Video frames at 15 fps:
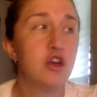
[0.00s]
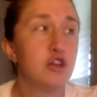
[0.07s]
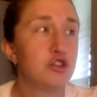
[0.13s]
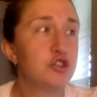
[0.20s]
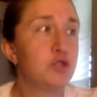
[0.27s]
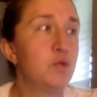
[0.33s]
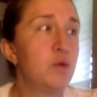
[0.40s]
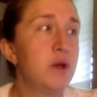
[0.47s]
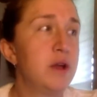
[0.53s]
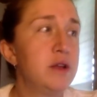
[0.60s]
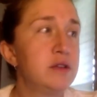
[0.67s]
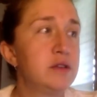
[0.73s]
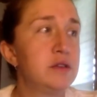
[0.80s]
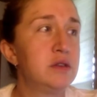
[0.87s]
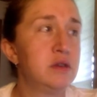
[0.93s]
So what
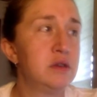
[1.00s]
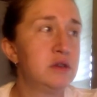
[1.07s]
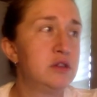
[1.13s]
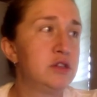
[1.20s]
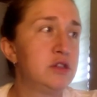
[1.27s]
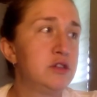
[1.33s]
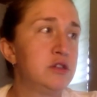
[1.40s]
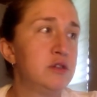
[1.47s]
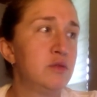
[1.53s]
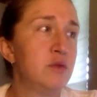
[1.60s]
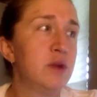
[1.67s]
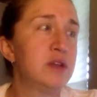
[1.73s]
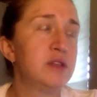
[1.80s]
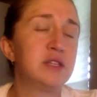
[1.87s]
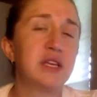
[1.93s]
is
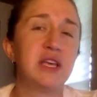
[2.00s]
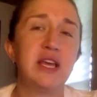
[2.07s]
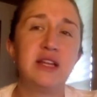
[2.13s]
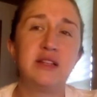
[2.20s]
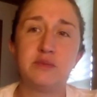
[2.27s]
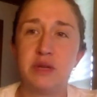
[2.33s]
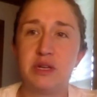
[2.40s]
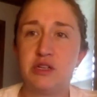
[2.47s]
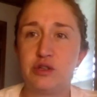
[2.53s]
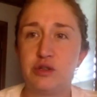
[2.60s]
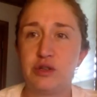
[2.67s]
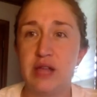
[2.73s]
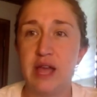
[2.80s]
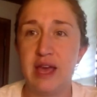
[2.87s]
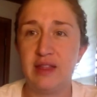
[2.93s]
what is the kids
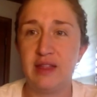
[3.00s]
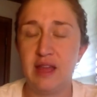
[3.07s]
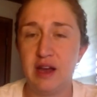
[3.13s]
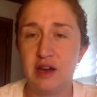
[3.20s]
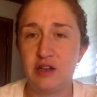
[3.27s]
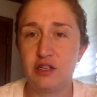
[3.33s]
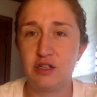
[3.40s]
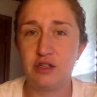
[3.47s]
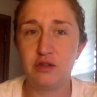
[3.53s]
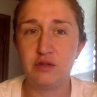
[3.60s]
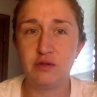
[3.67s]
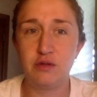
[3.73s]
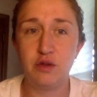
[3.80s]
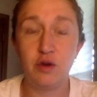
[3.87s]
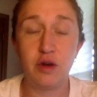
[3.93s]
ministry like there?
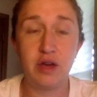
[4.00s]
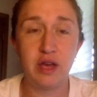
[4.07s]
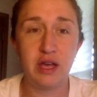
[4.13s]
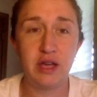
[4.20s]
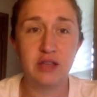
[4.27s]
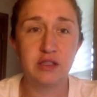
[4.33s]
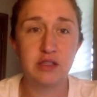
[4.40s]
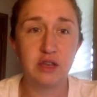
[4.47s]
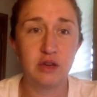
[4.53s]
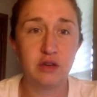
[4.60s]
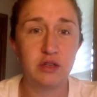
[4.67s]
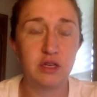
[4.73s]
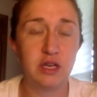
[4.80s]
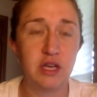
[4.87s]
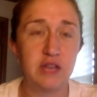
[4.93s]
Do your kids go
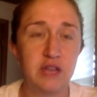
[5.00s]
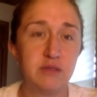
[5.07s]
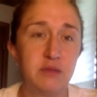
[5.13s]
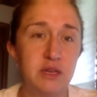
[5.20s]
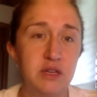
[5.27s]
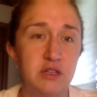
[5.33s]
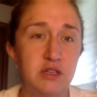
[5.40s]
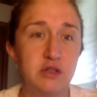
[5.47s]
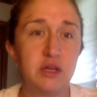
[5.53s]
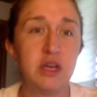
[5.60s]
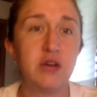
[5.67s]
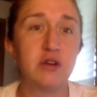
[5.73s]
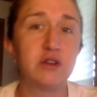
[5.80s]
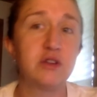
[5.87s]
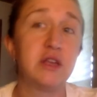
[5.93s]
to kids
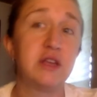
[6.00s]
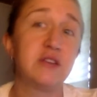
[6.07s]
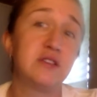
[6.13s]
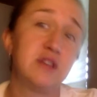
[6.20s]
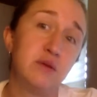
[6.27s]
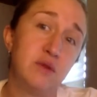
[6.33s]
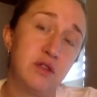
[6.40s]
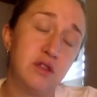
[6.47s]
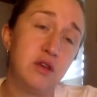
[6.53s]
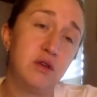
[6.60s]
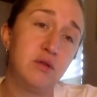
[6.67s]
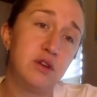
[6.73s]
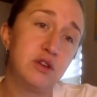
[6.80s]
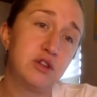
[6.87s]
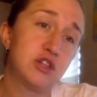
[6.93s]
ministry or do they sit with
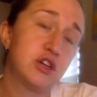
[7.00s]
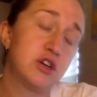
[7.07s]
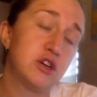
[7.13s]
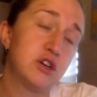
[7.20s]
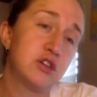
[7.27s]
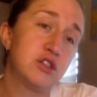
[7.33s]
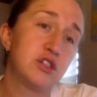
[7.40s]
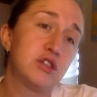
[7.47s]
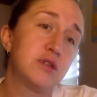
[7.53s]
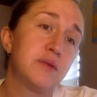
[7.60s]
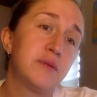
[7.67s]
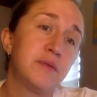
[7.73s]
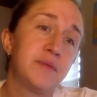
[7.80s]
you in church?